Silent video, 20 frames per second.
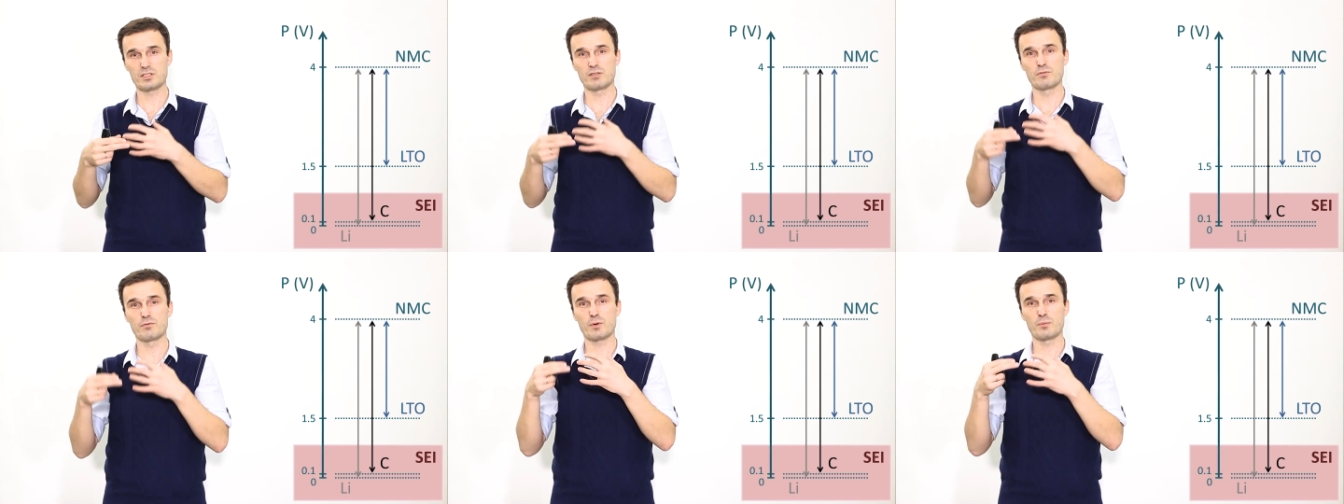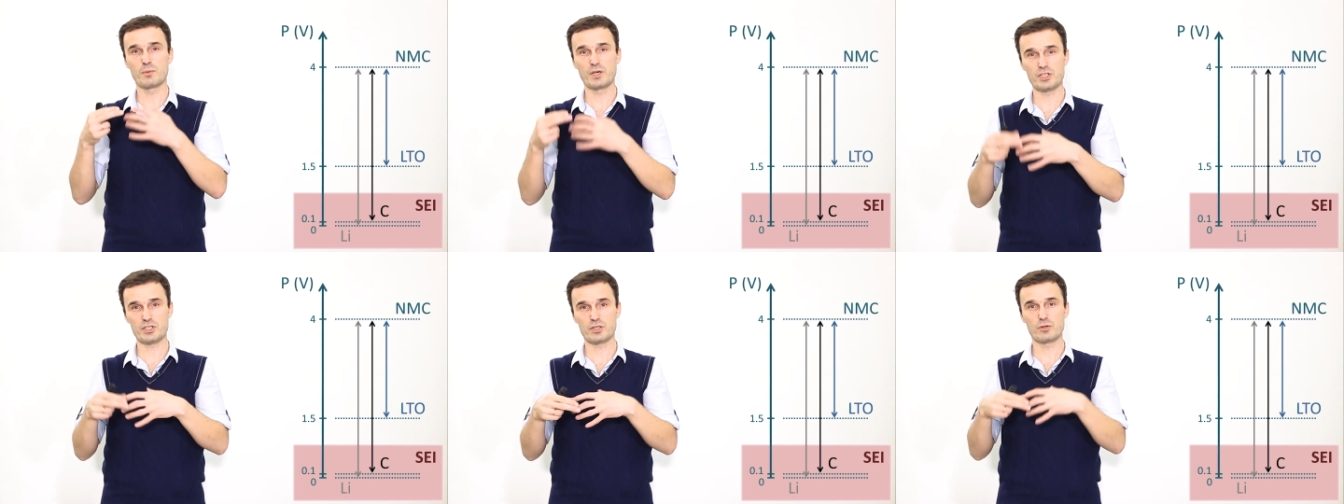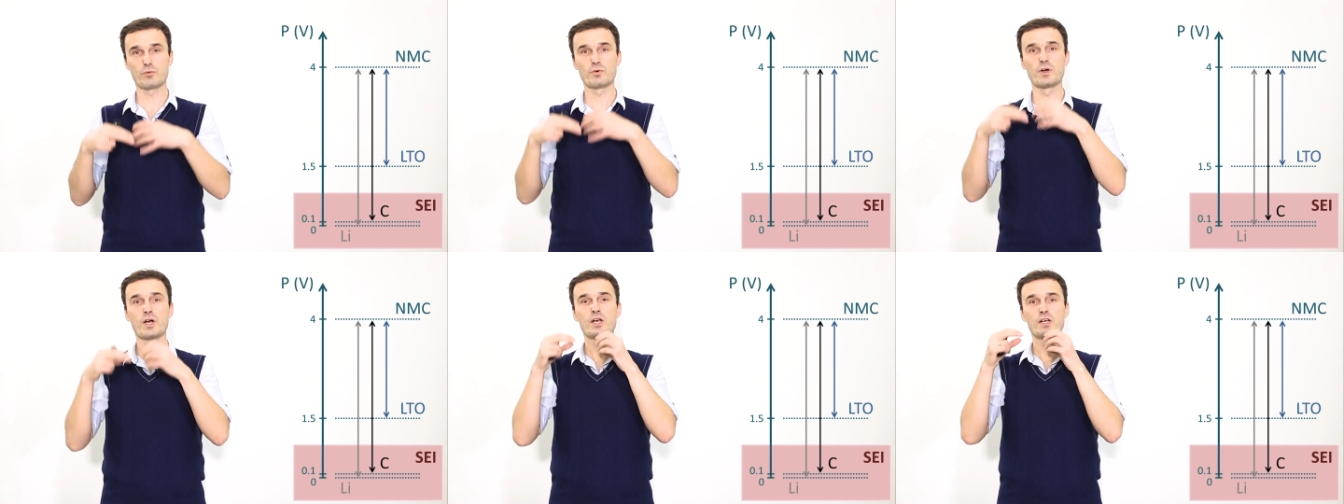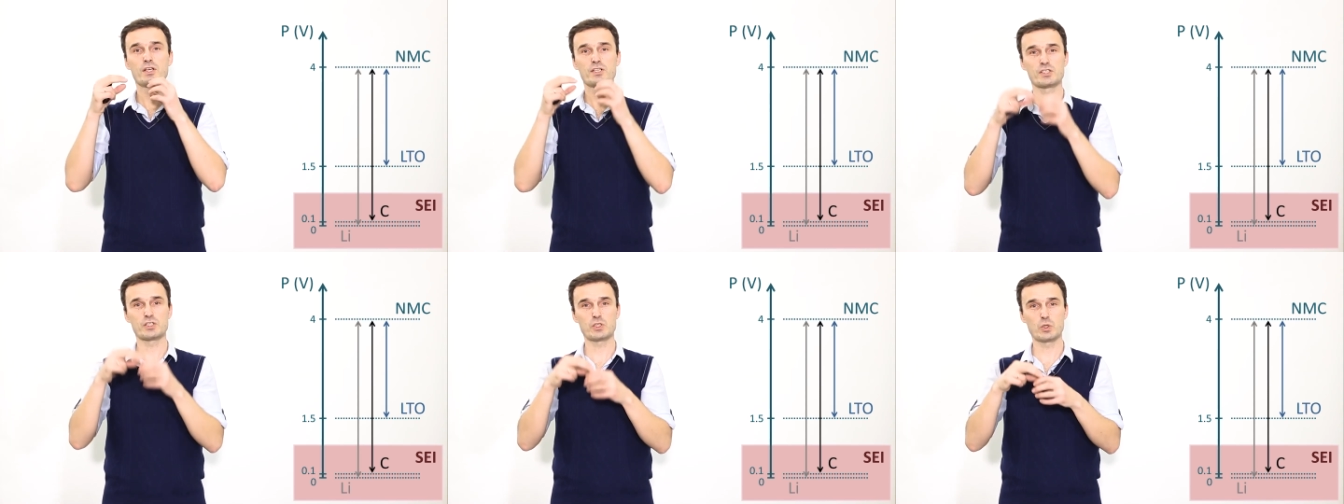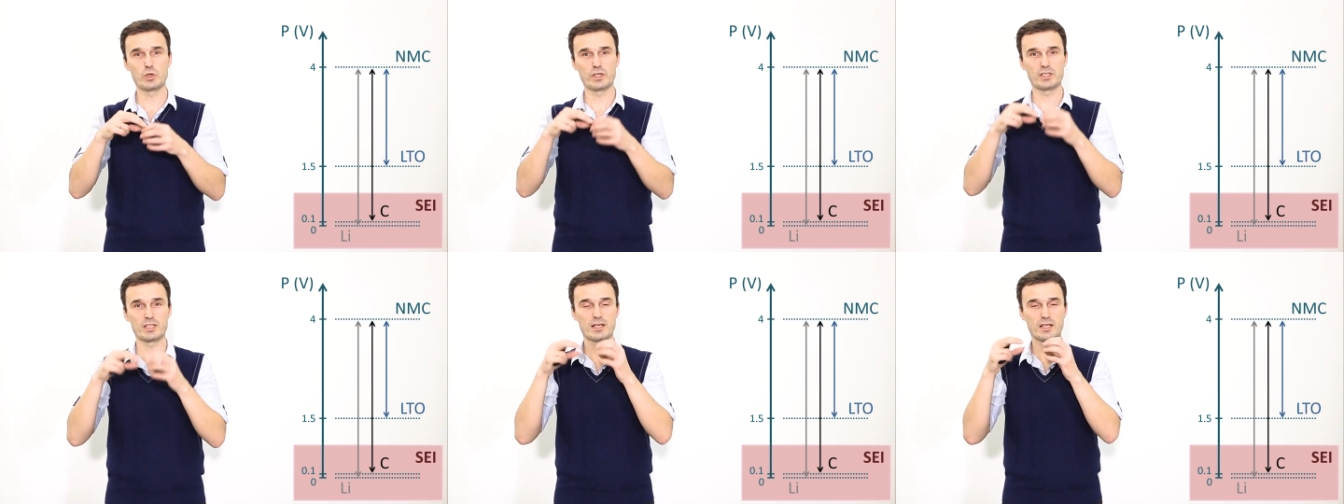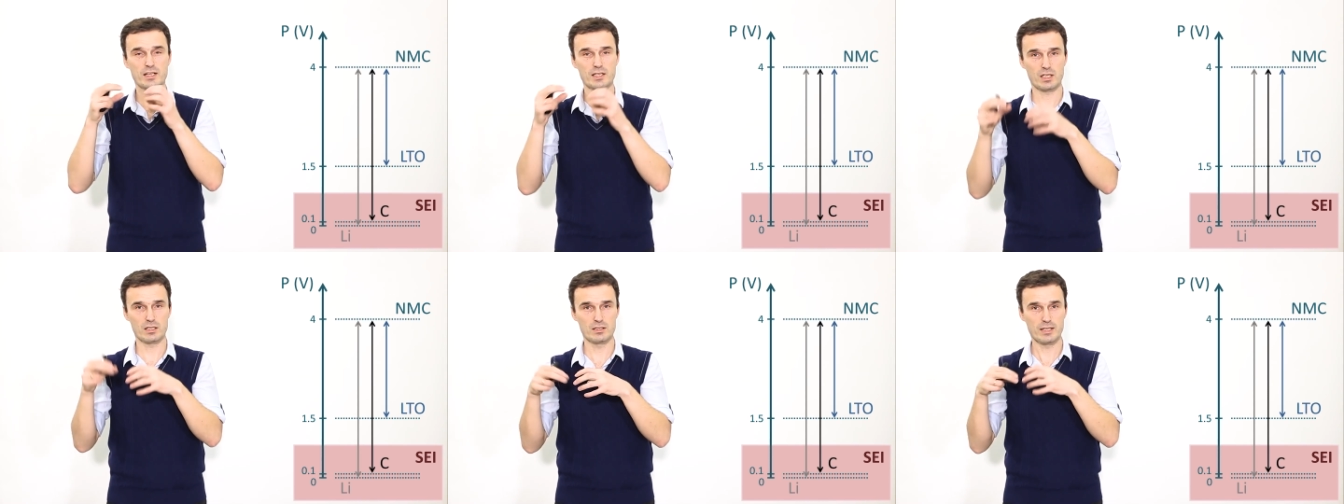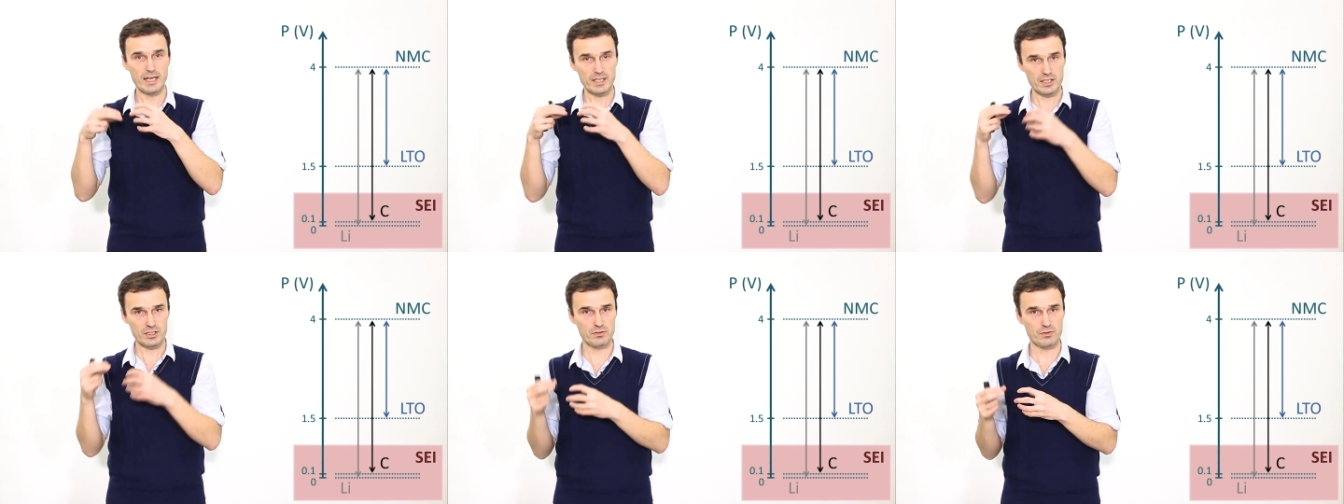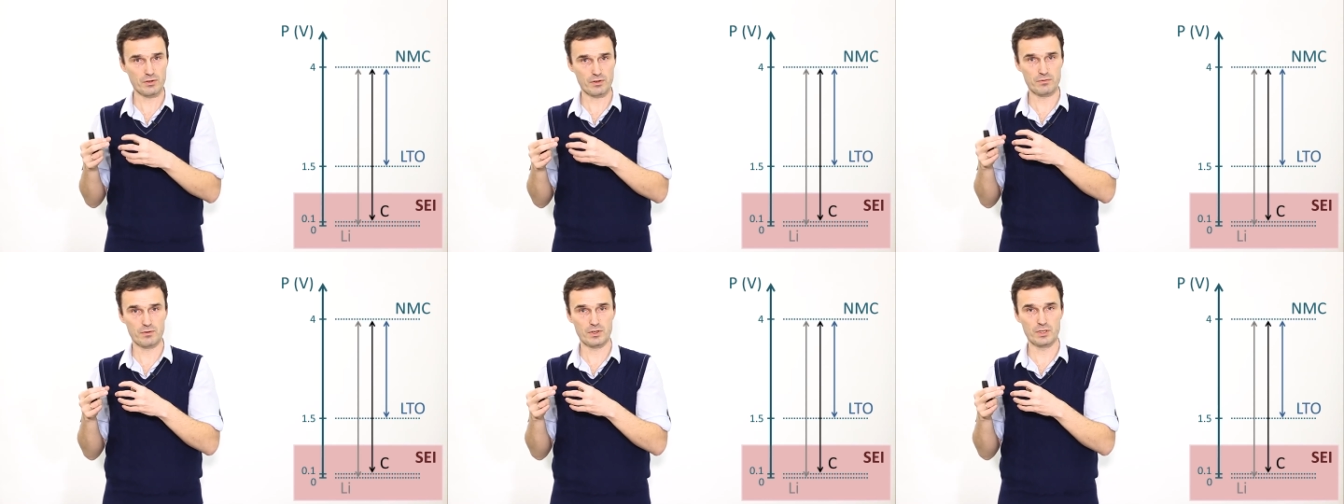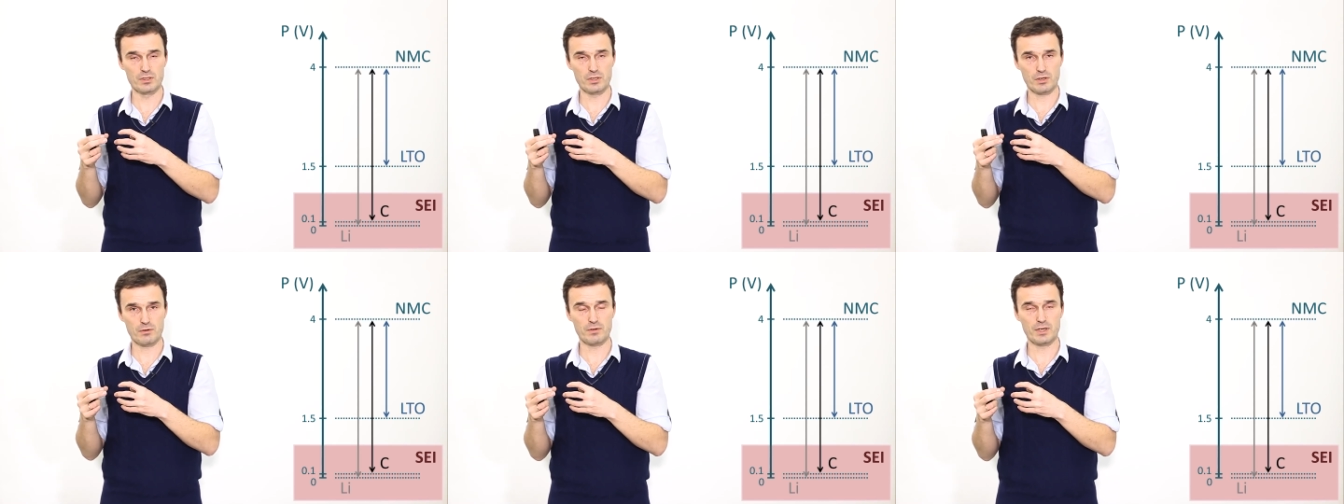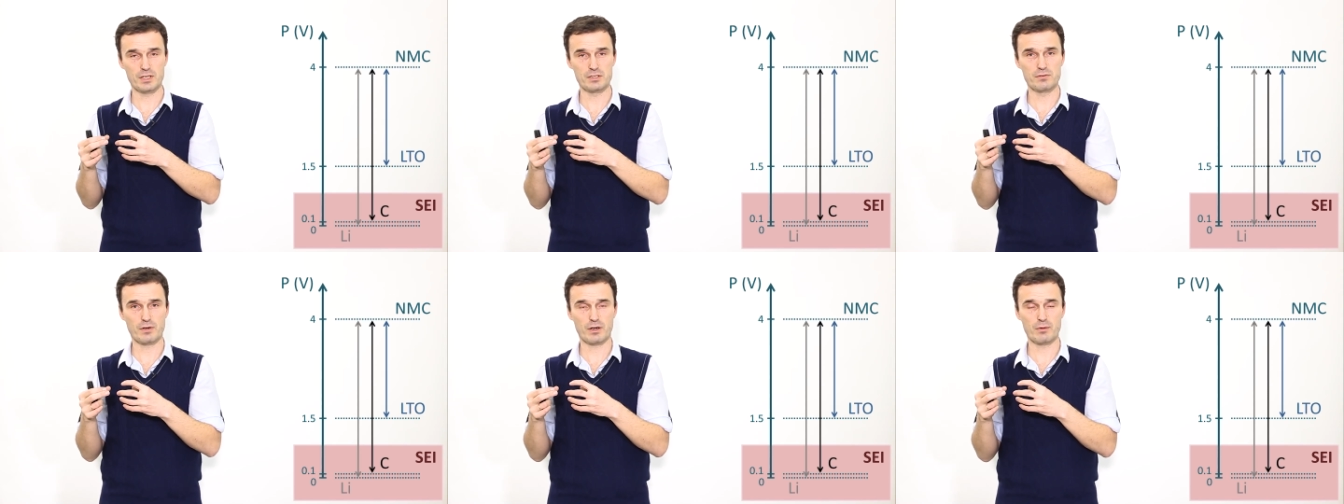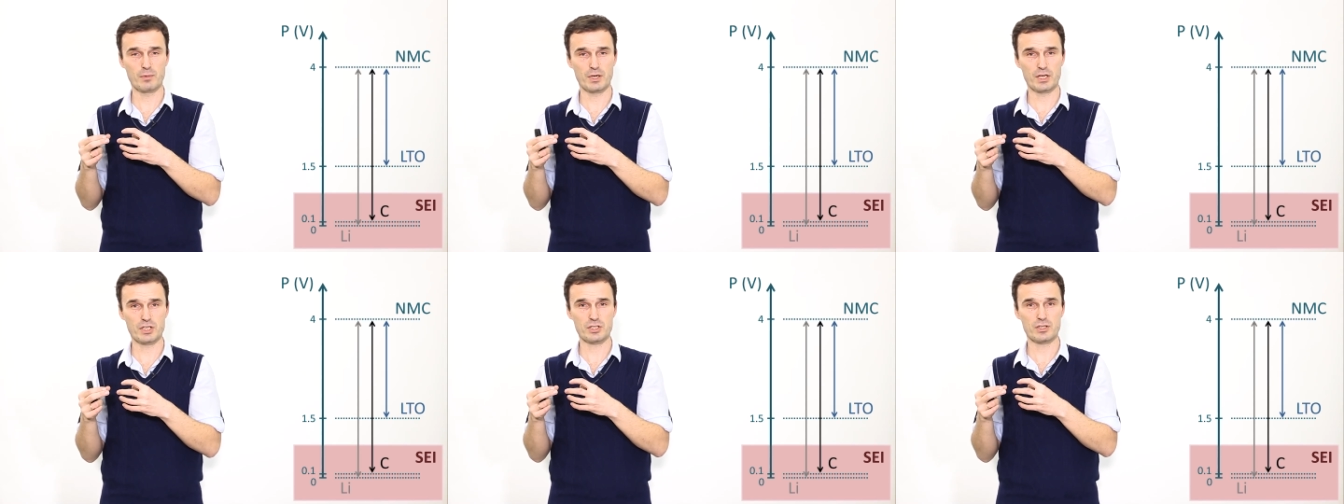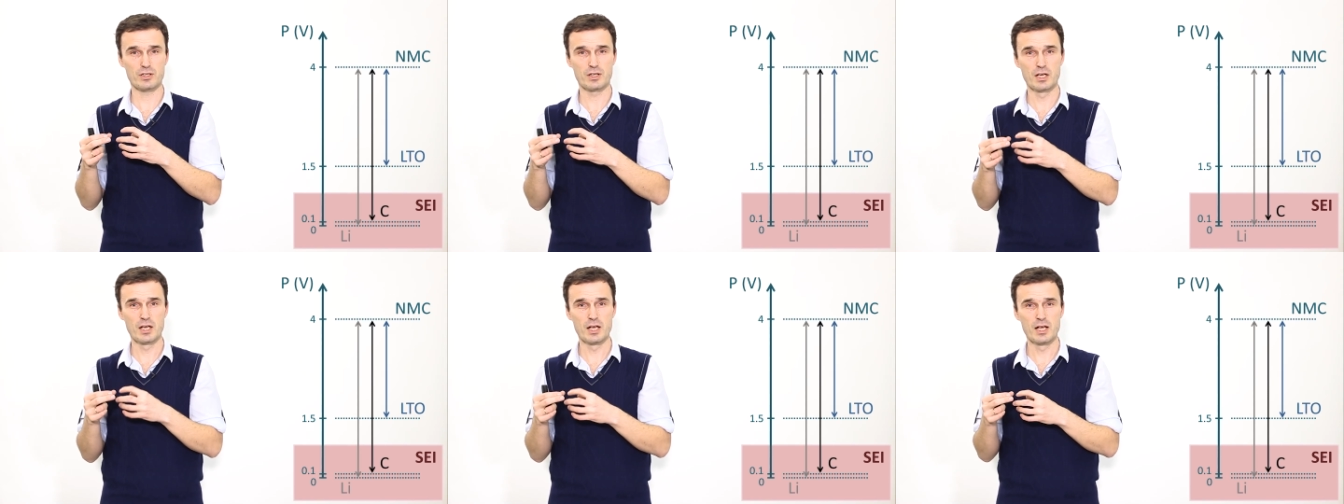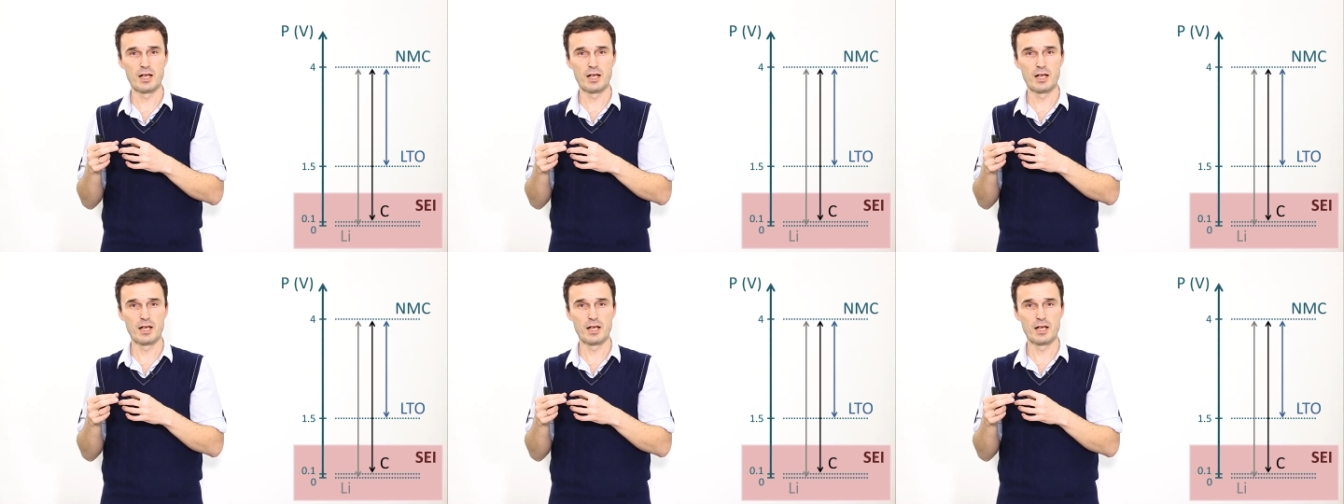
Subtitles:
formation of solid electrolyte interface formation.